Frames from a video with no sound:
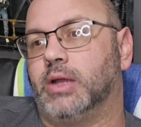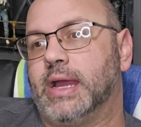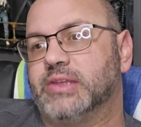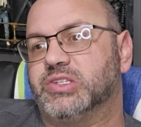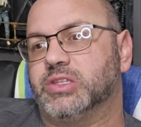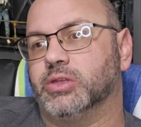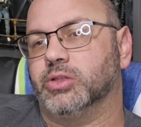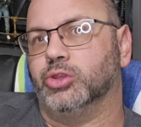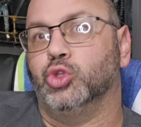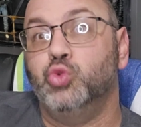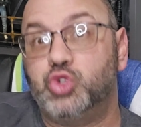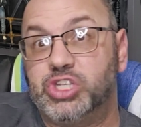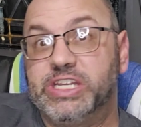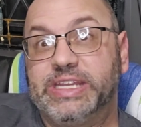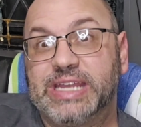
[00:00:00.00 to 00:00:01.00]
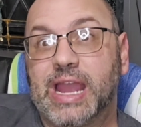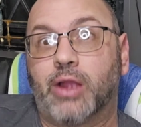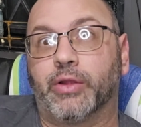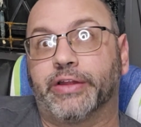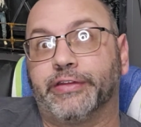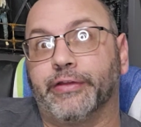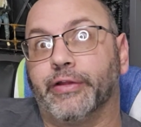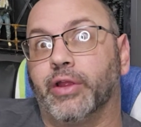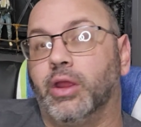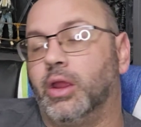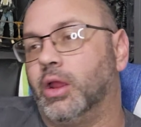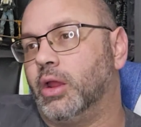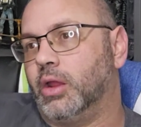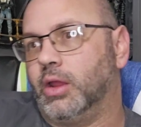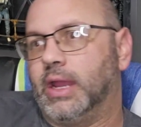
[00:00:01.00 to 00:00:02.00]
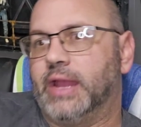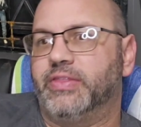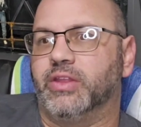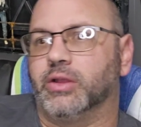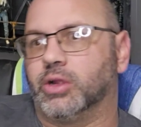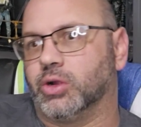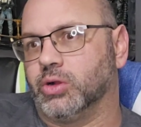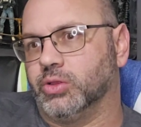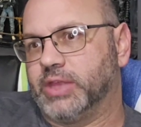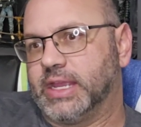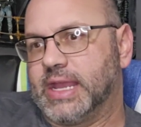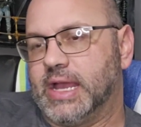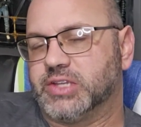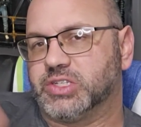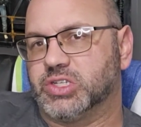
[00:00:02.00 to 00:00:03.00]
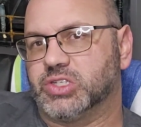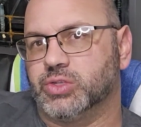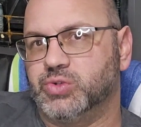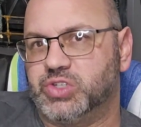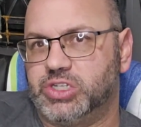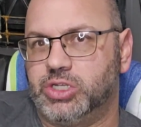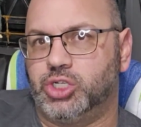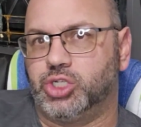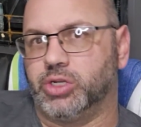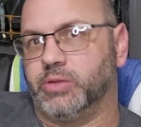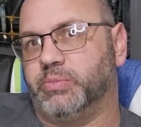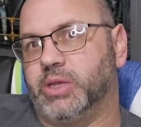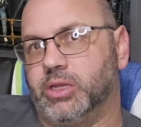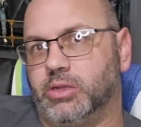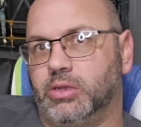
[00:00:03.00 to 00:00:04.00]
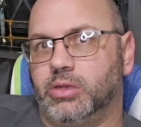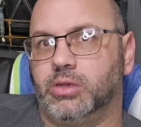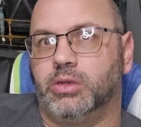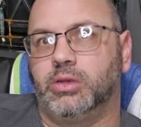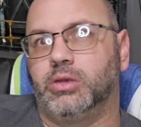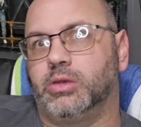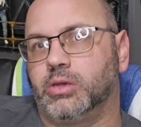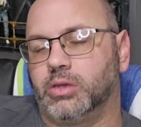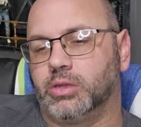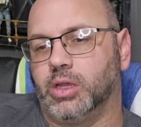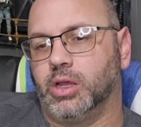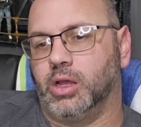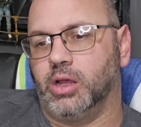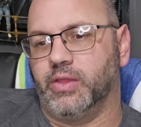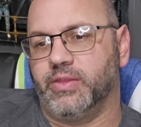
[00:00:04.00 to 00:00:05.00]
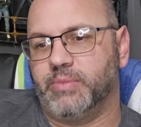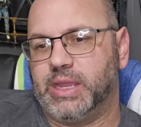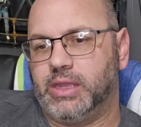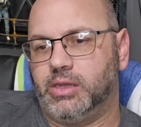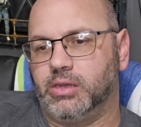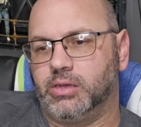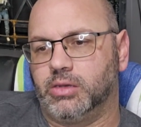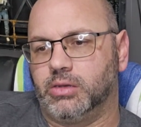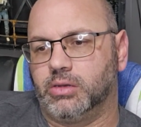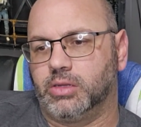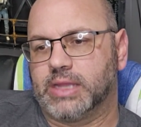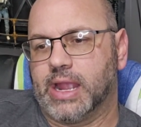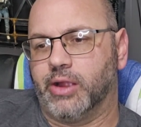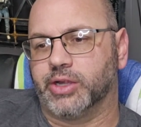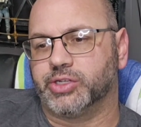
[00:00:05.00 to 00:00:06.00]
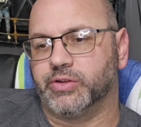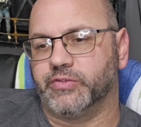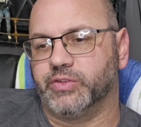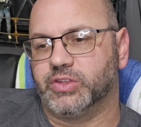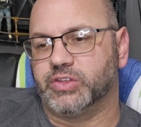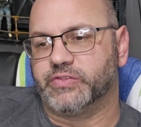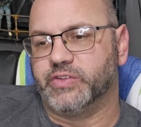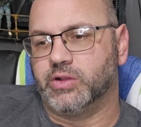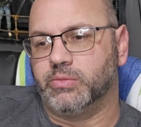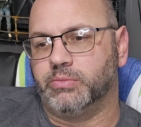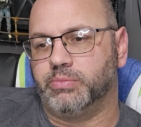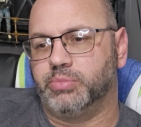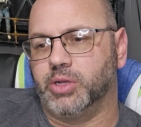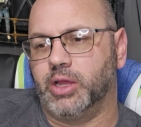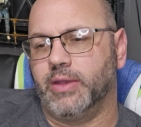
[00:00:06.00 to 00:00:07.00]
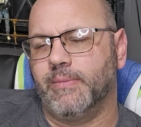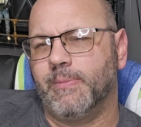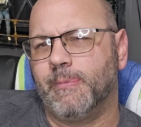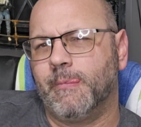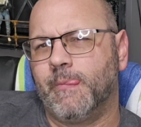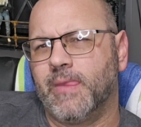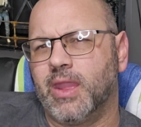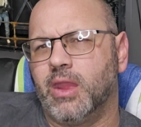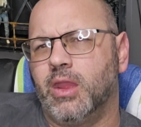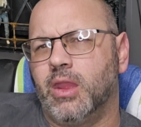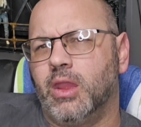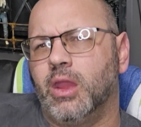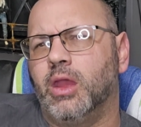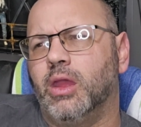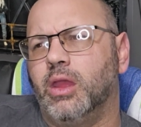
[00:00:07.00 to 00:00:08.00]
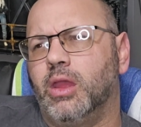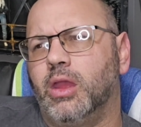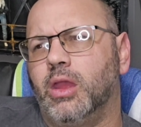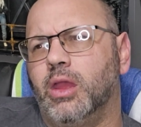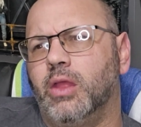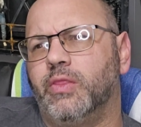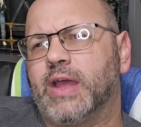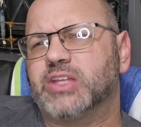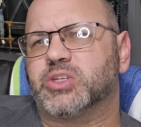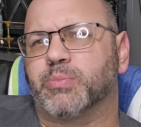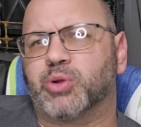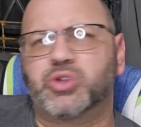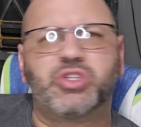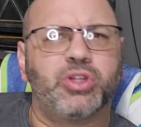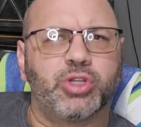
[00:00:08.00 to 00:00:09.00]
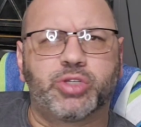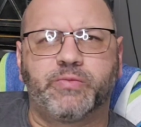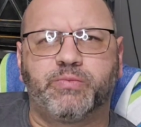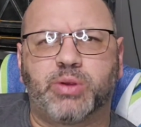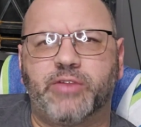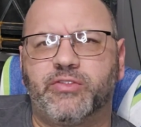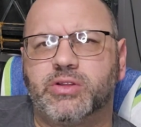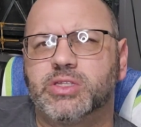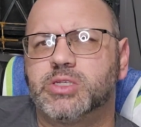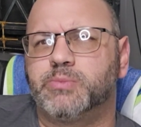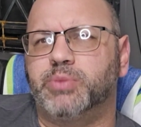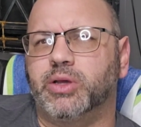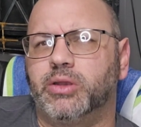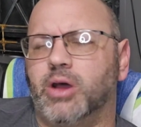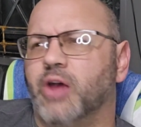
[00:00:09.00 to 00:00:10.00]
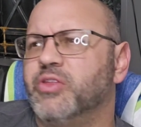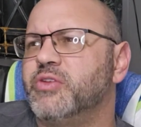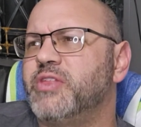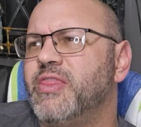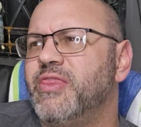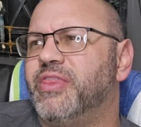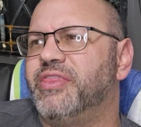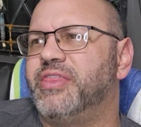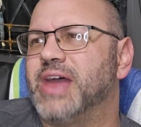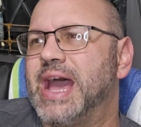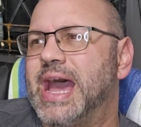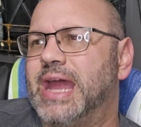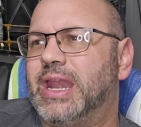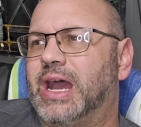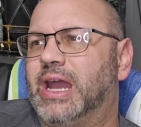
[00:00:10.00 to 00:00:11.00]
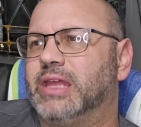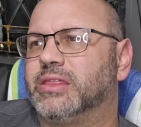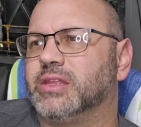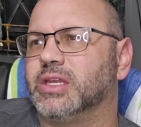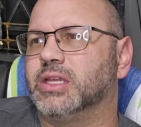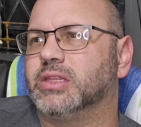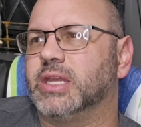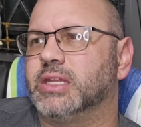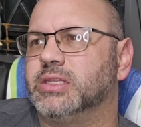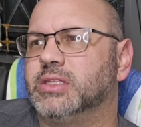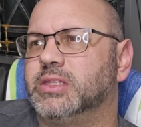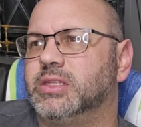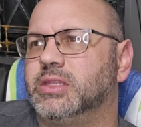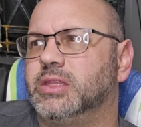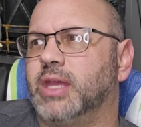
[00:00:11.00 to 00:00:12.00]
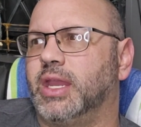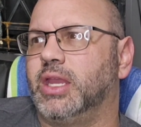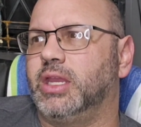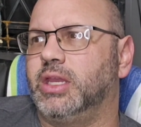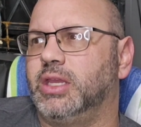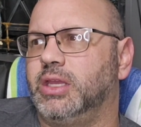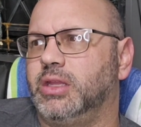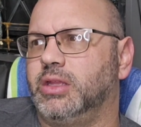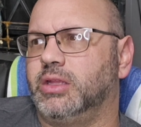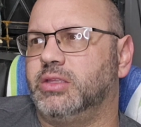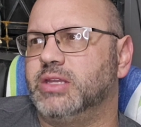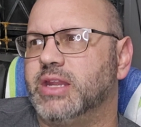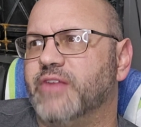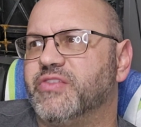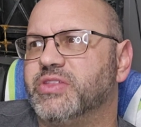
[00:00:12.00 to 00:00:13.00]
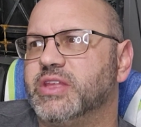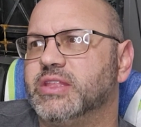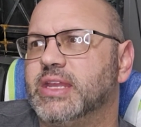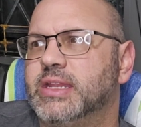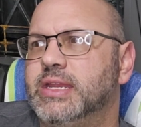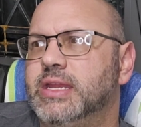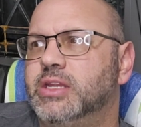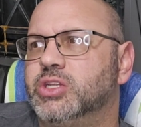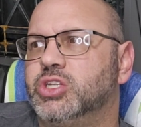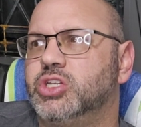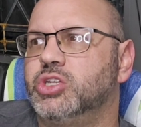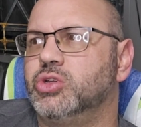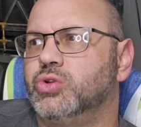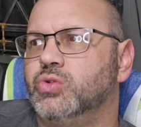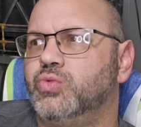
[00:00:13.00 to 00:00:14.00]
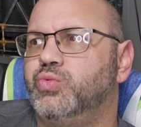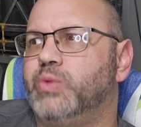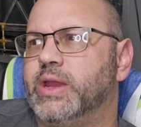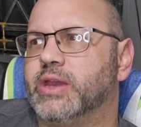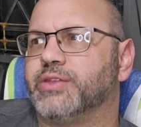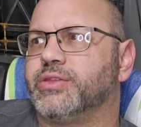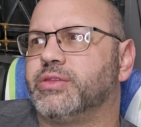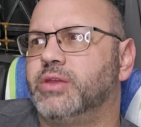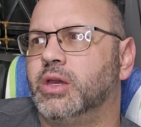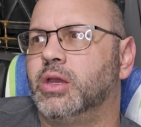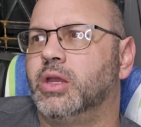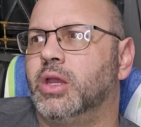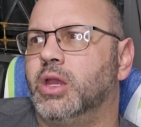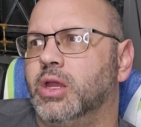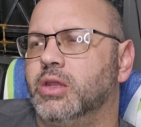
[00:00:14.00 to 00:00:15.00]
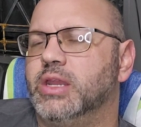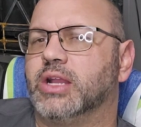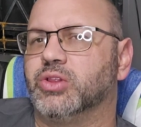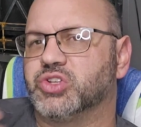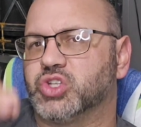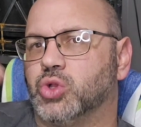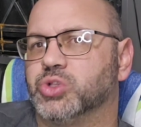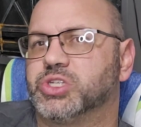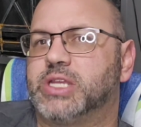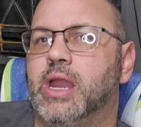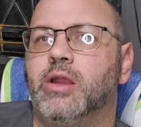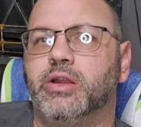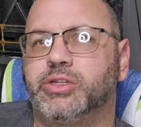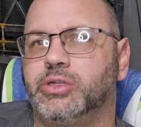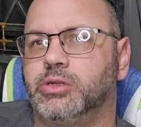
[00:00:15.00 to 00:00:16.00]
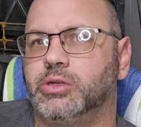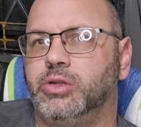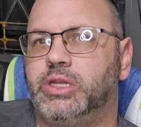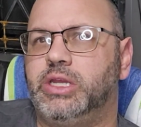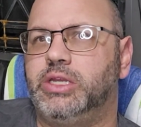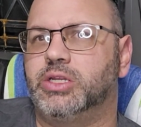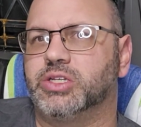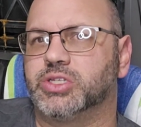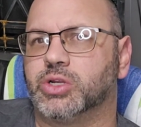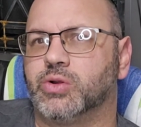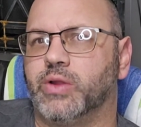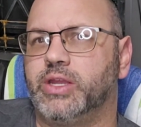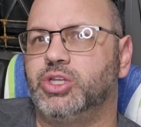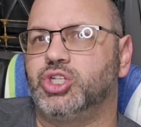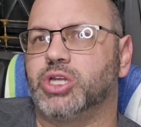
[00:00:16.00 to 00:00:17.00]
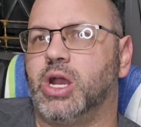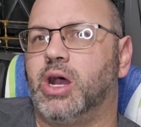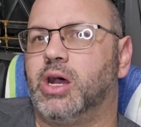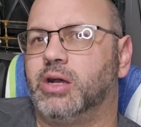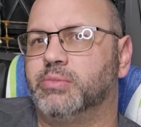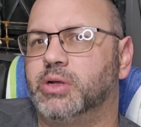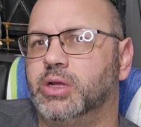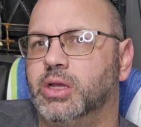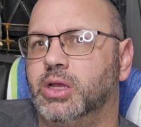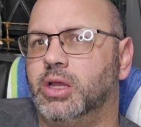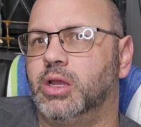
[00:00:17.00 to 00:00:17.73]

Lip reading: as the Lucy character. And the girl they cast as Lucy should have been the main character for this film. But that's a personal preference. But other than that, I think they did everything they needed to do with Nicholas Holt's character. He does a great job